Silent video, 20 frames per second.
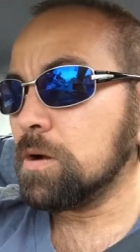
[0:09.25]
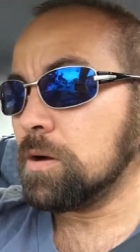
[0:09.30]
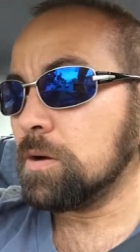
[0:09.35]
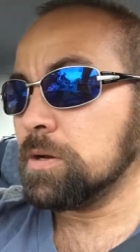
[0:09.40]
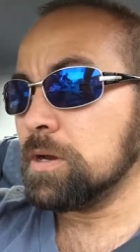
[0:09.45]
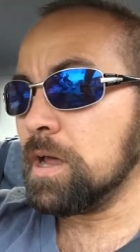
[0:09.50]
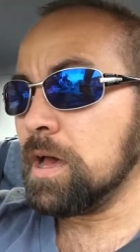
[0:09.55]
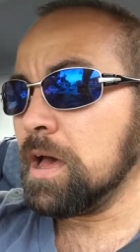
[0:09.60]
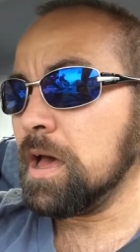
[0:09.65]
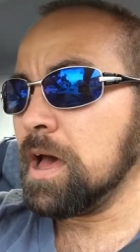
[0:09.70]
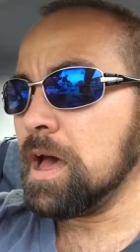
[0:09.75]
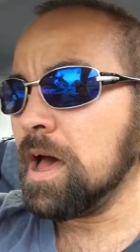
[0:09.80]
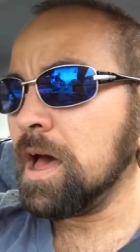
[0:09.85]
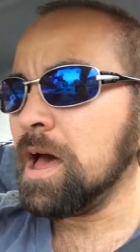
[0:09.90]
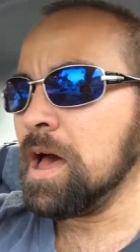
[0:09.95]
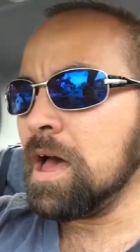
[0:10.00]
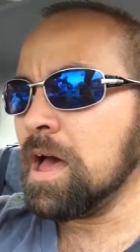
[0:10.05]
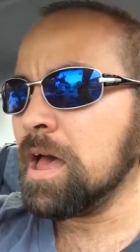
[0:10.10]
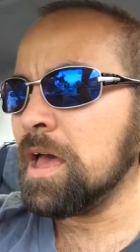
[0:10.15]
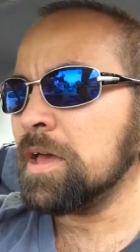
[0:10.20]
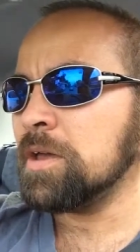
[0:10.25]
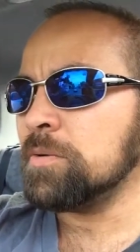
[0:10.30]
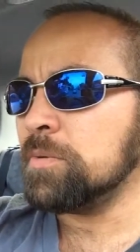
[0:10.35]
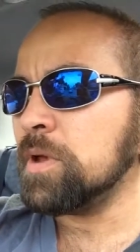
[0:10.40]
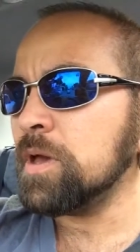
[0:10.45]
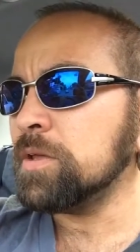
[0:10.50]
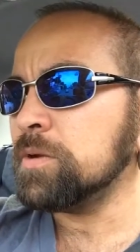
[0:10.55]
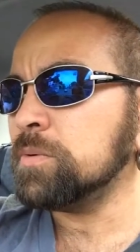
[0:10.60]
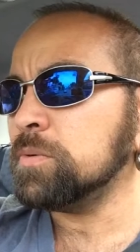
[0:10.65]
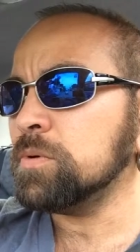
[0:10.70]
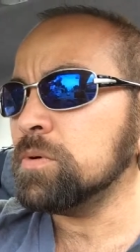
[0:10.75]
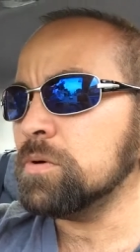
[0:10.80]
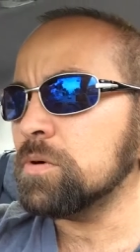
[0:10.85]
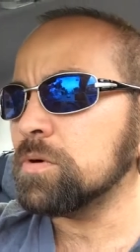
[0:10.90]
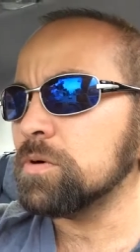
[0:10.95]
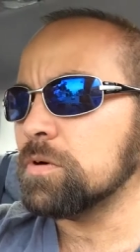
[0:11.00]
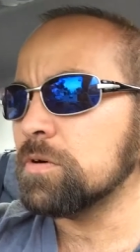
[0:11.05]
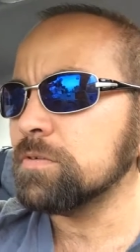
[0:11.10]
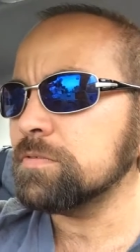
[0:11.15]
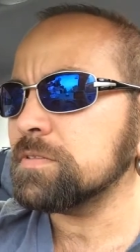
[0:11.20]
On a high red
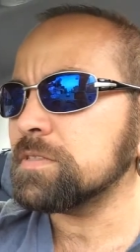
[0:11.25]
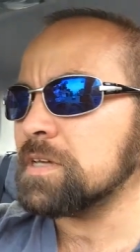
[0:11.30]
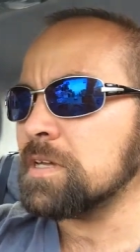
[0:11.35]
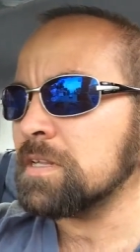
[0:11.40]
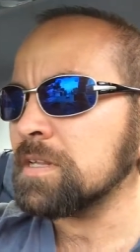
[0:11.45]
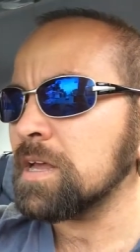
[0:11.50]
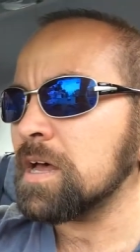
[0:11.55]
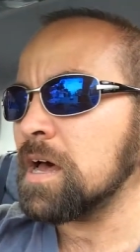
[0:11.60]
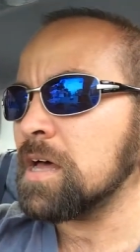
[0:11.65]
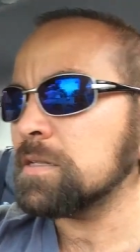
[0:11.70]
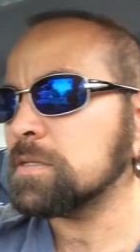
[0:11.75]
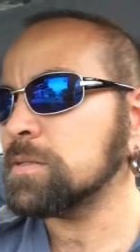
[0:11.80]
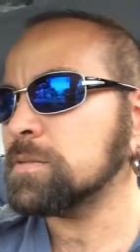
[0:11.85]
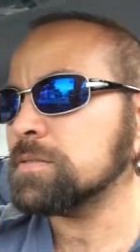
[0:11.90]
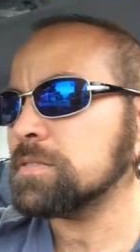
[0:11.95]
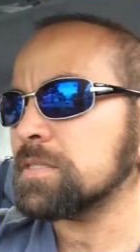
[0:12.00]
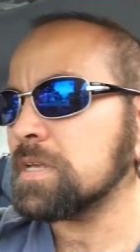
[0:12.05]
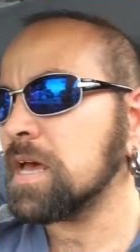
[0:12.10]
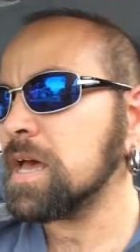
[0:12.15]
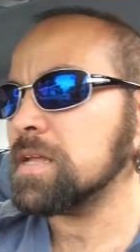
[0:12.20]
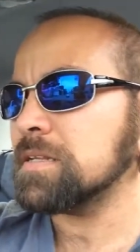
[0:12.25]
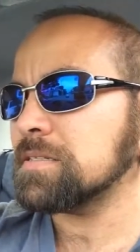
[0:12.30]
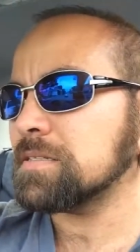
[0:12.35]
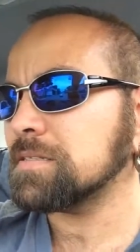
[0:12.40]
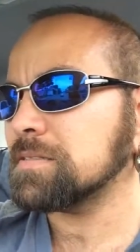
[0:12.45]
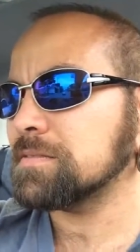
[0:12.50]
roof, Don Gato sat.